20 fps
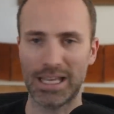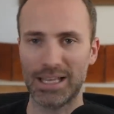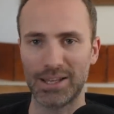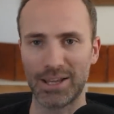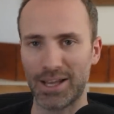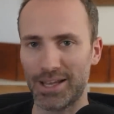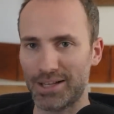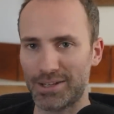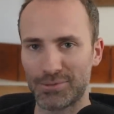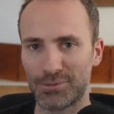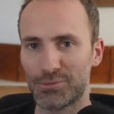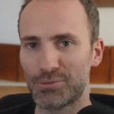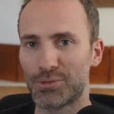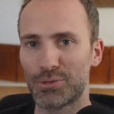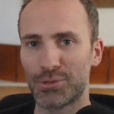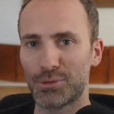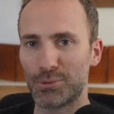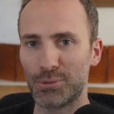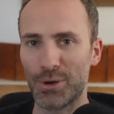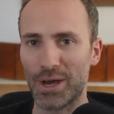daylight
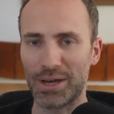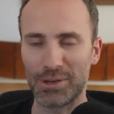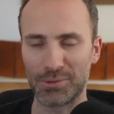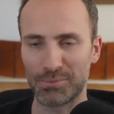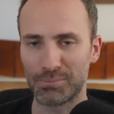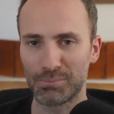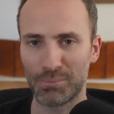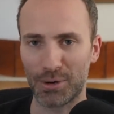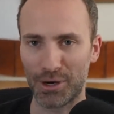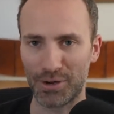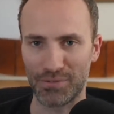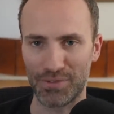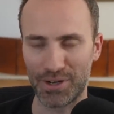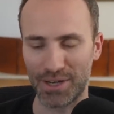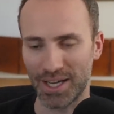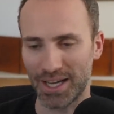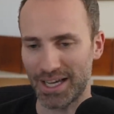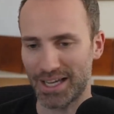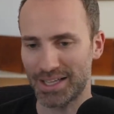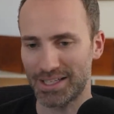throughout part of
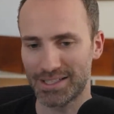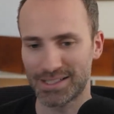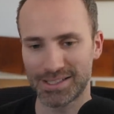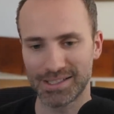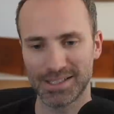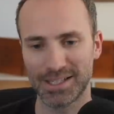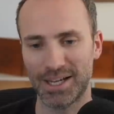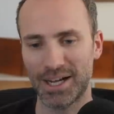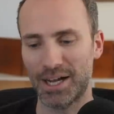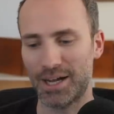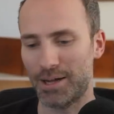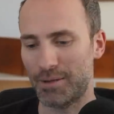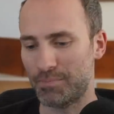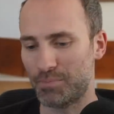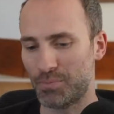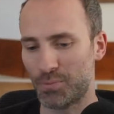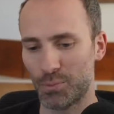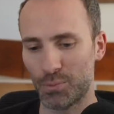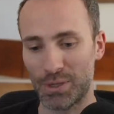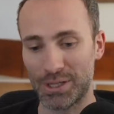the night
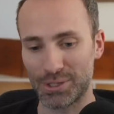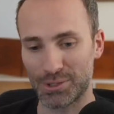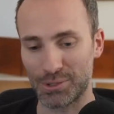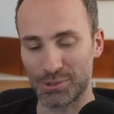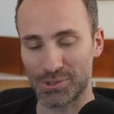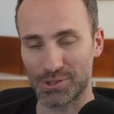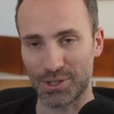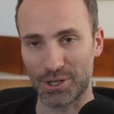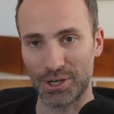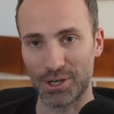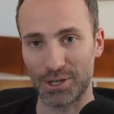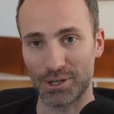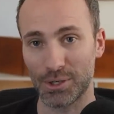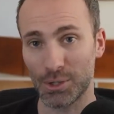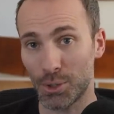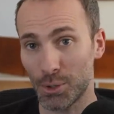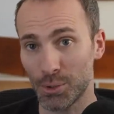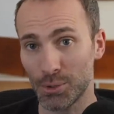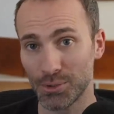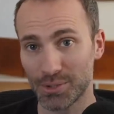um, winters are
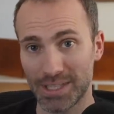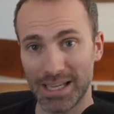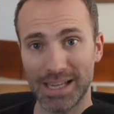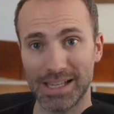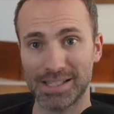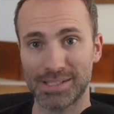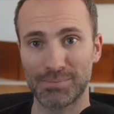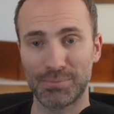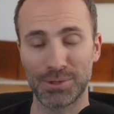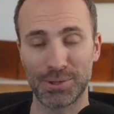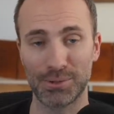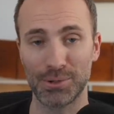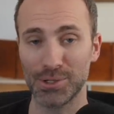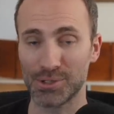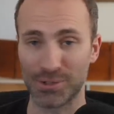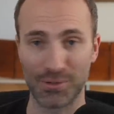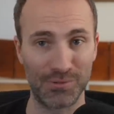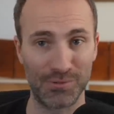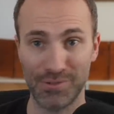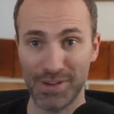cold yes but they're
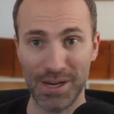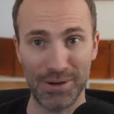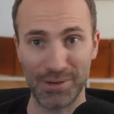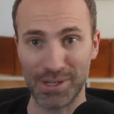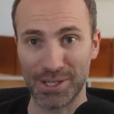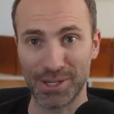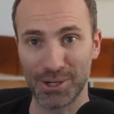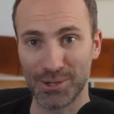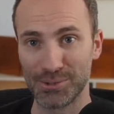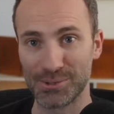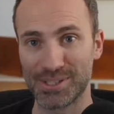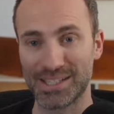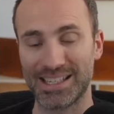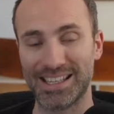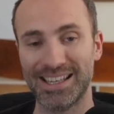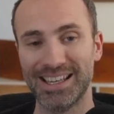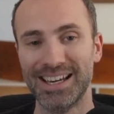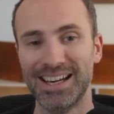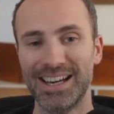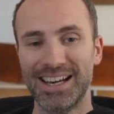also very
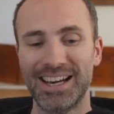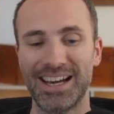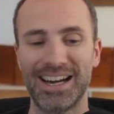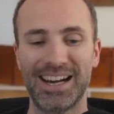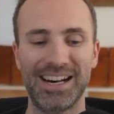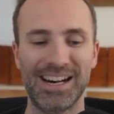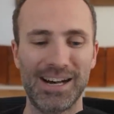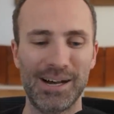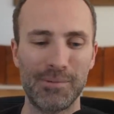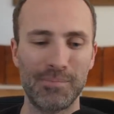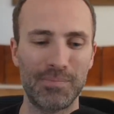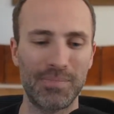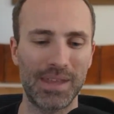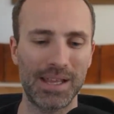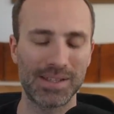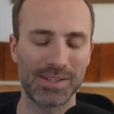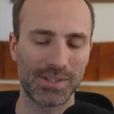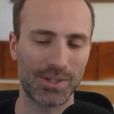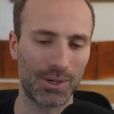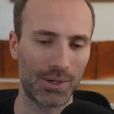cozy um,
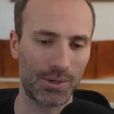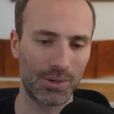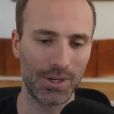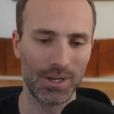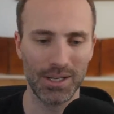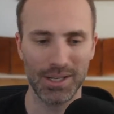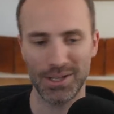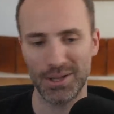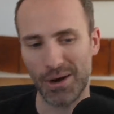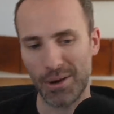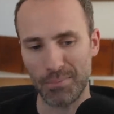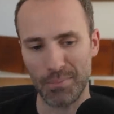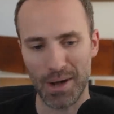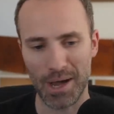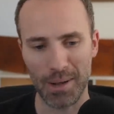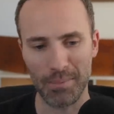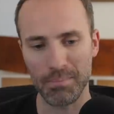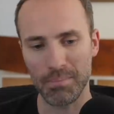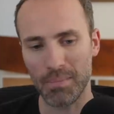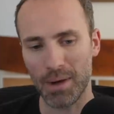and so you know I'm,
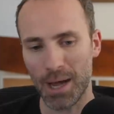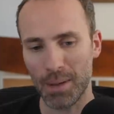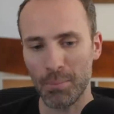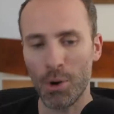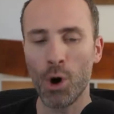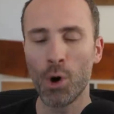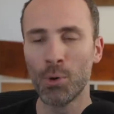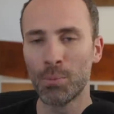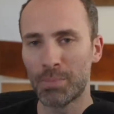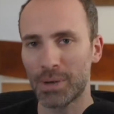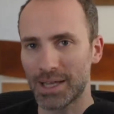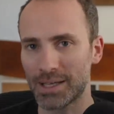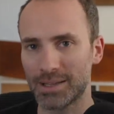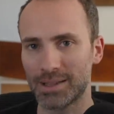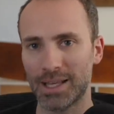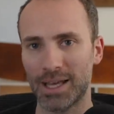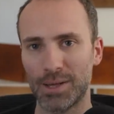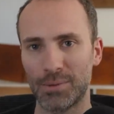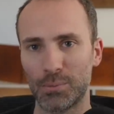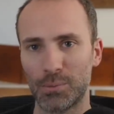I'm i'm
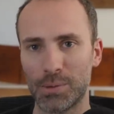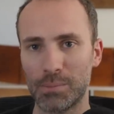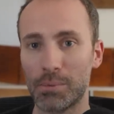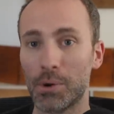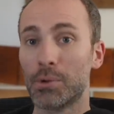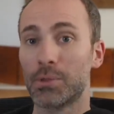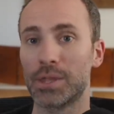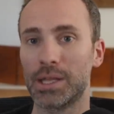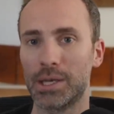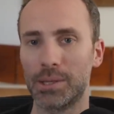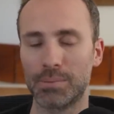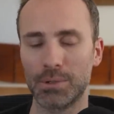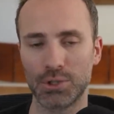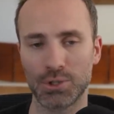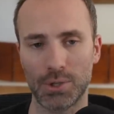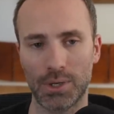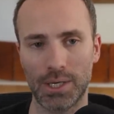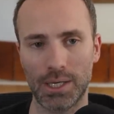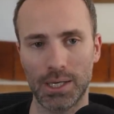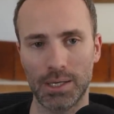hoping that we both end up
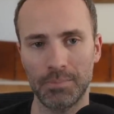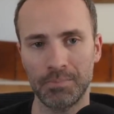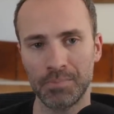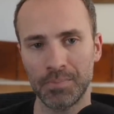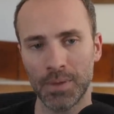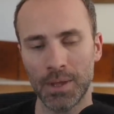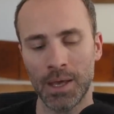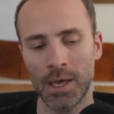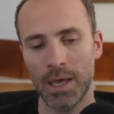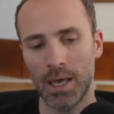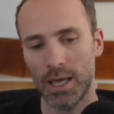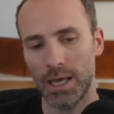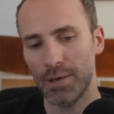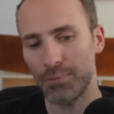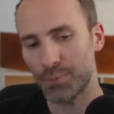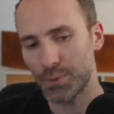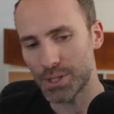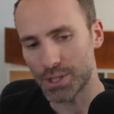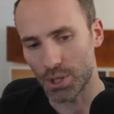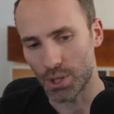enjoying it
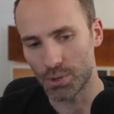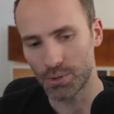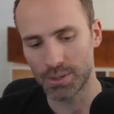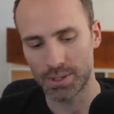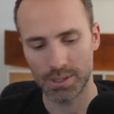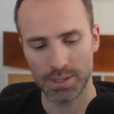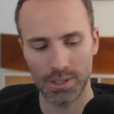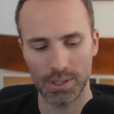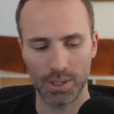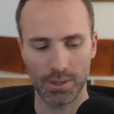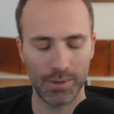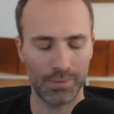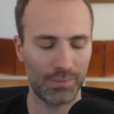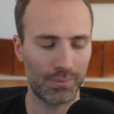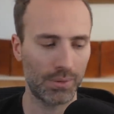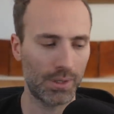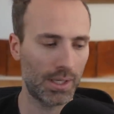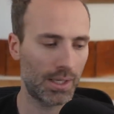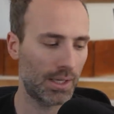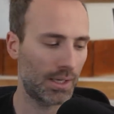if we don't you know
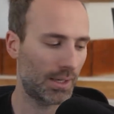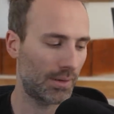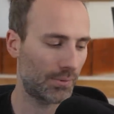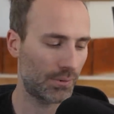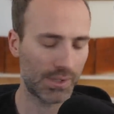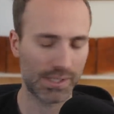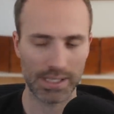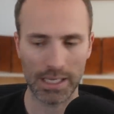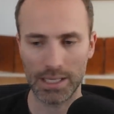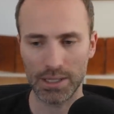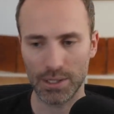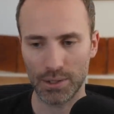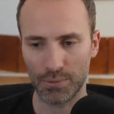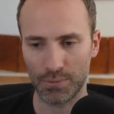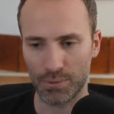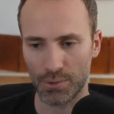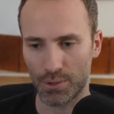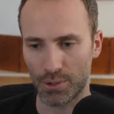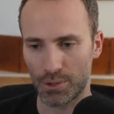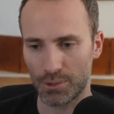if we if we stay
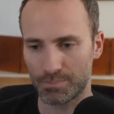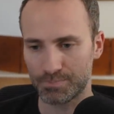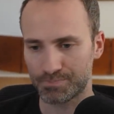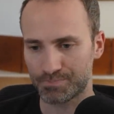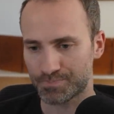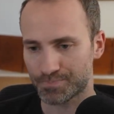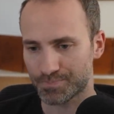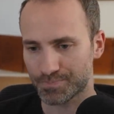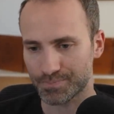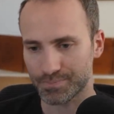there for